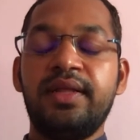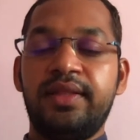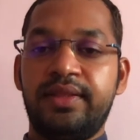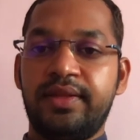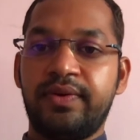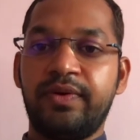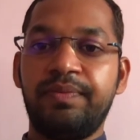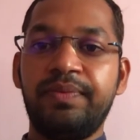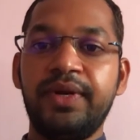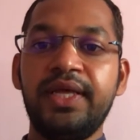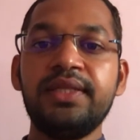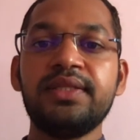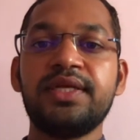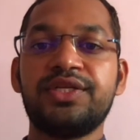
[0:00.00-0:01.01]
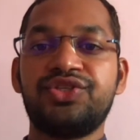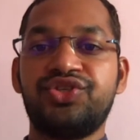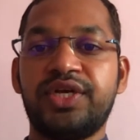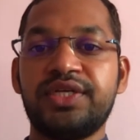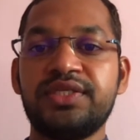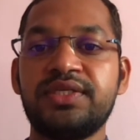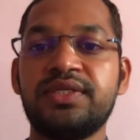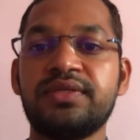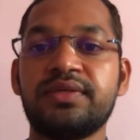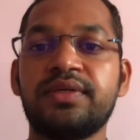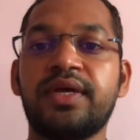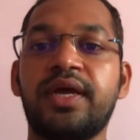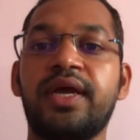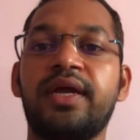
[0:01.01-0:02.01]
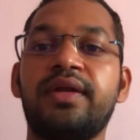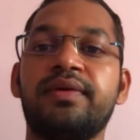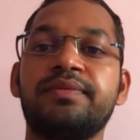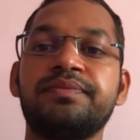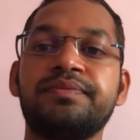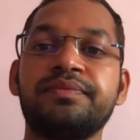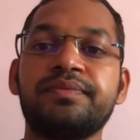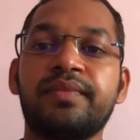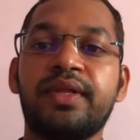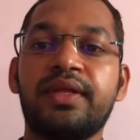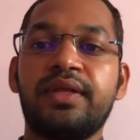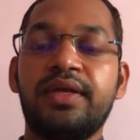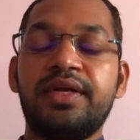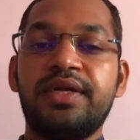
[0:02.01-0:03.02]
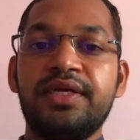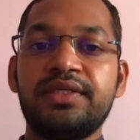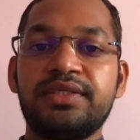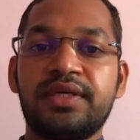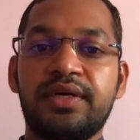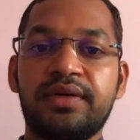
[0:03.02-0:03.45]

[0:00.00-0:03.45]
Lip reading: the opening the chest, and it is